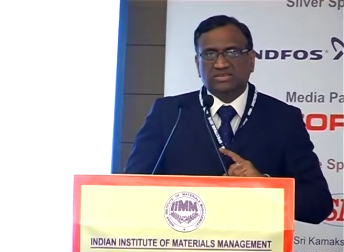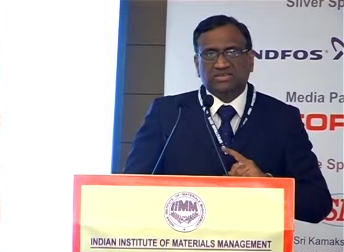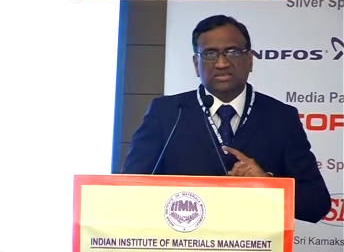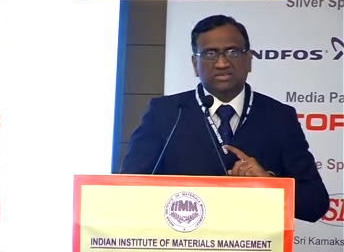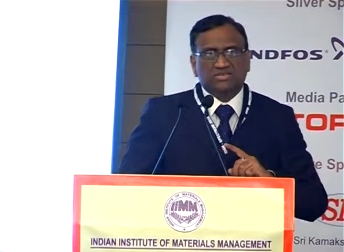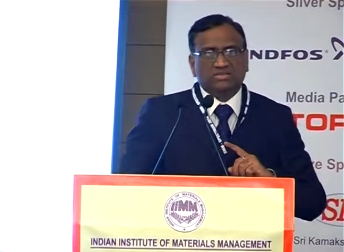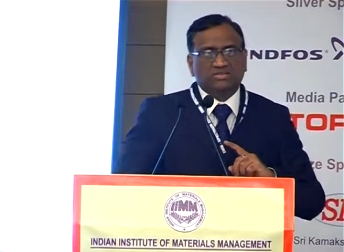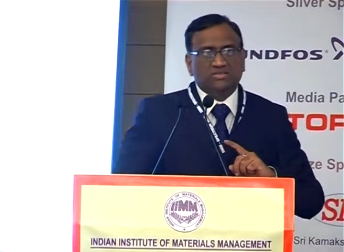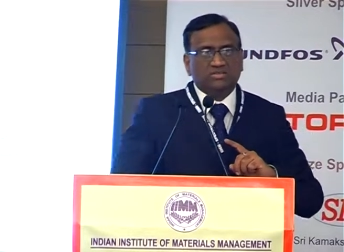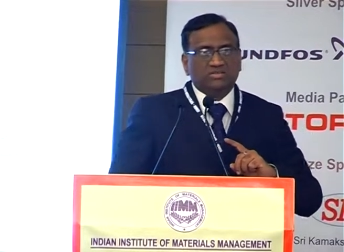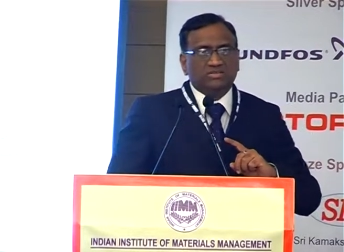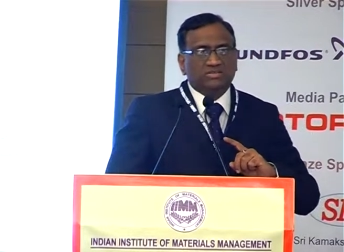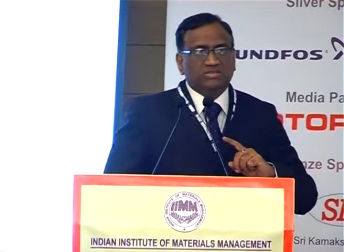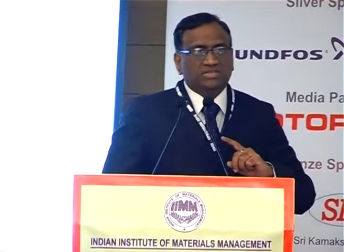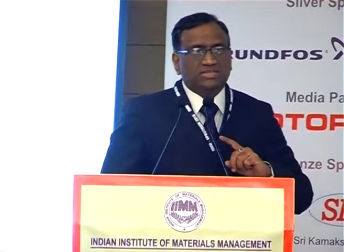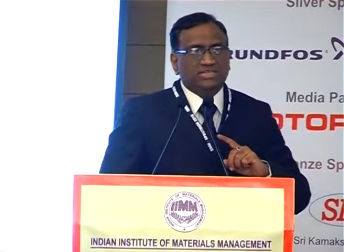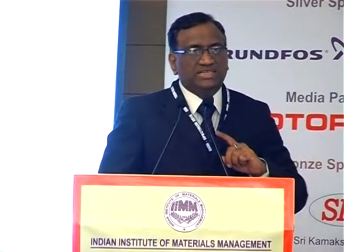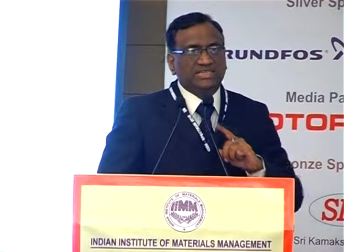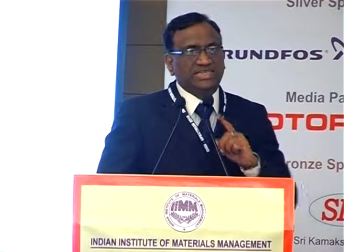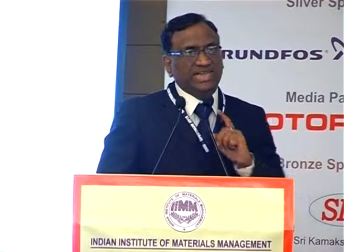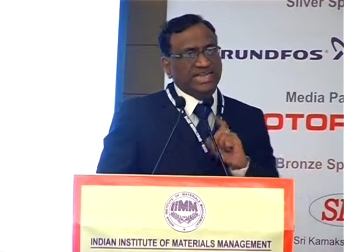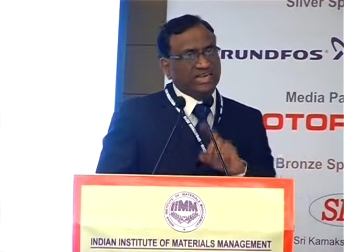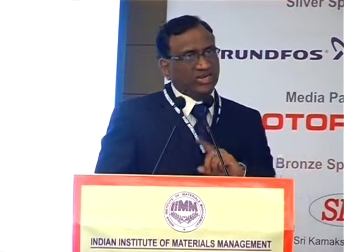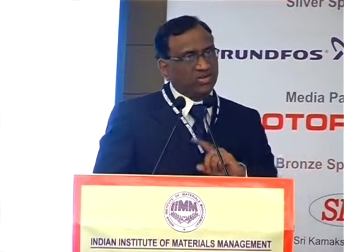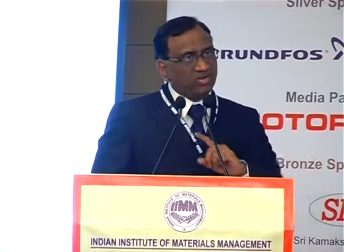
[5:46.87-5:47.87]
so
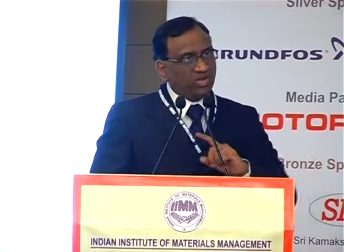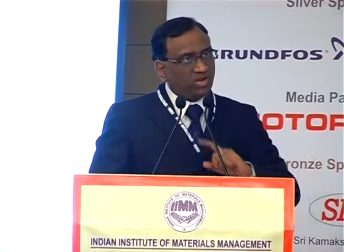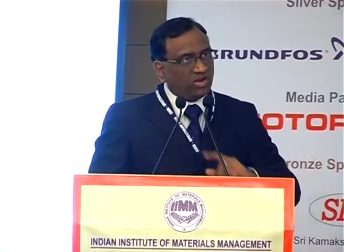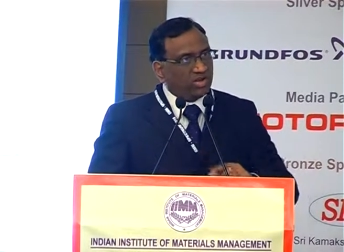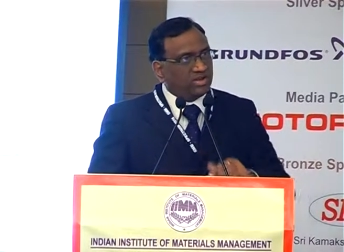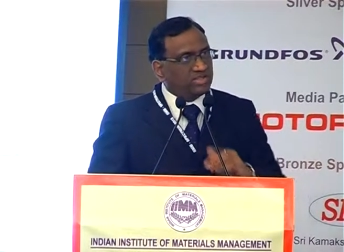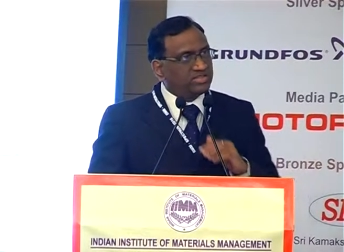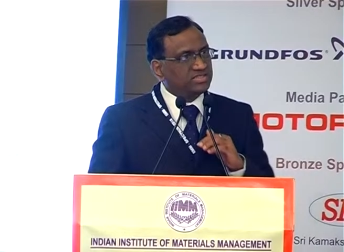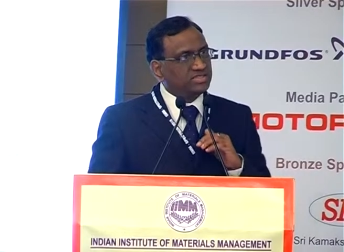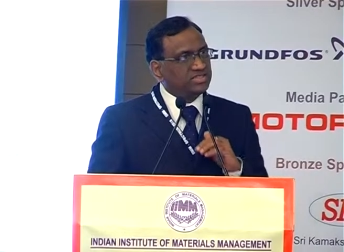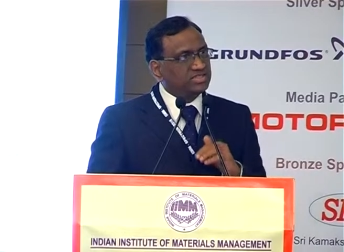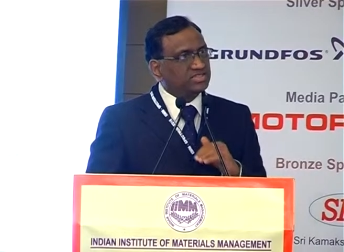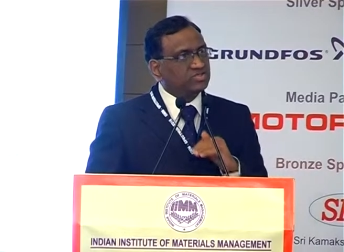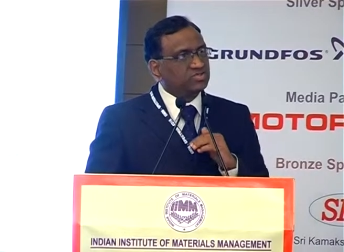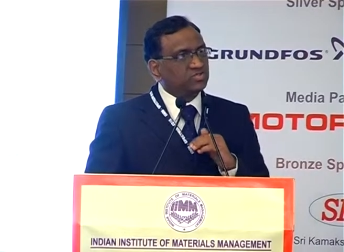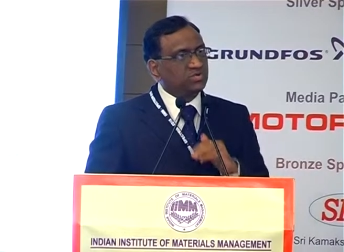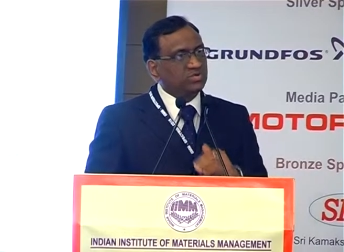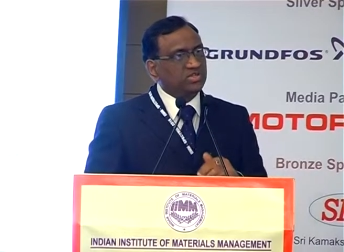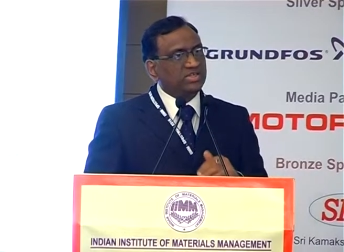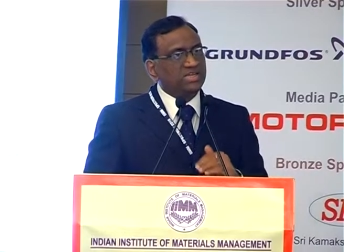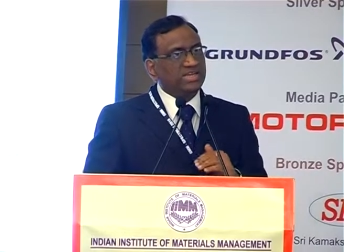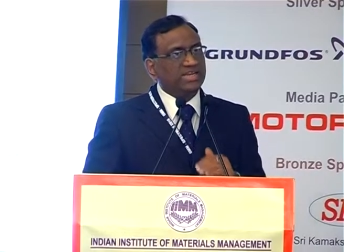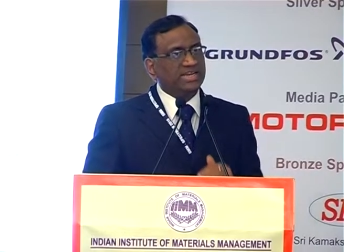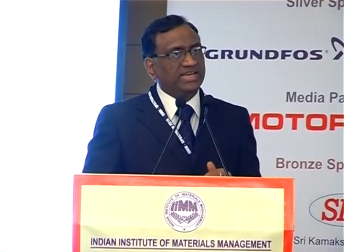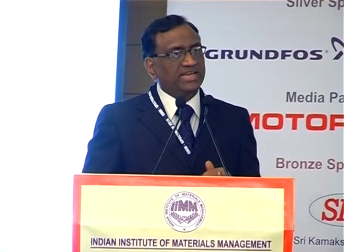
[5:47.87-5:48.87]
technology is
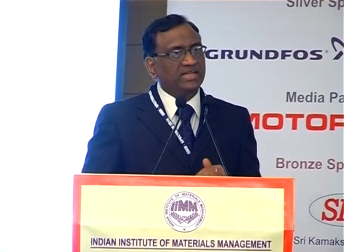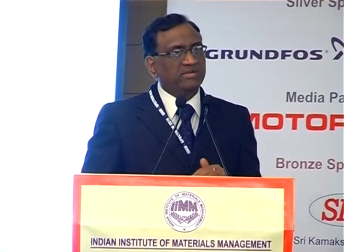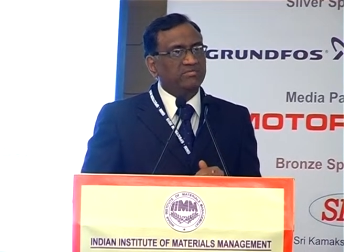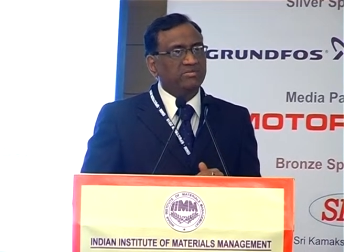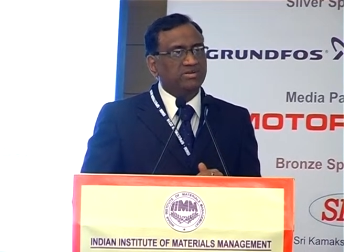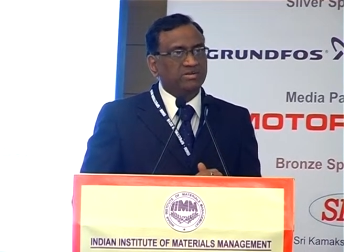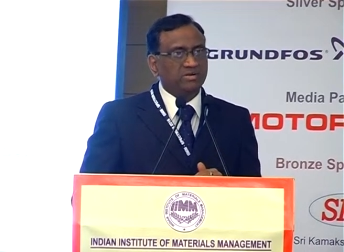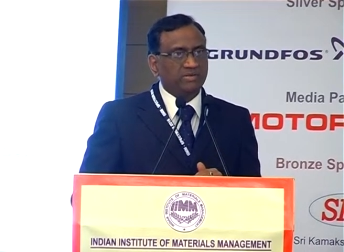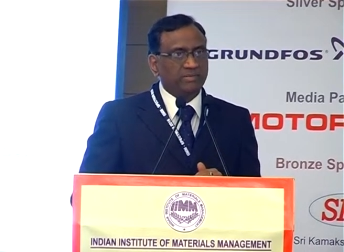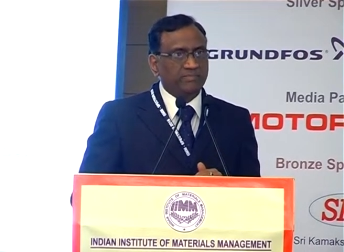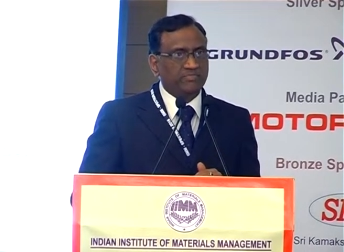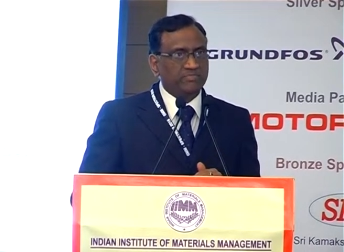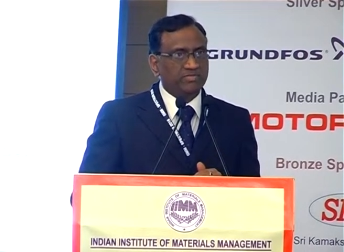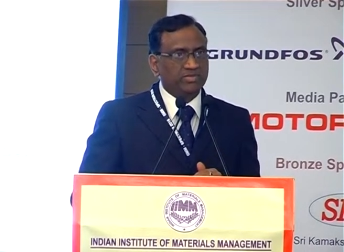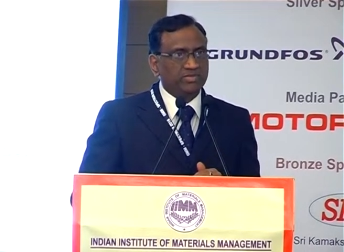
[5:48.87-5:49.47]
only an enabler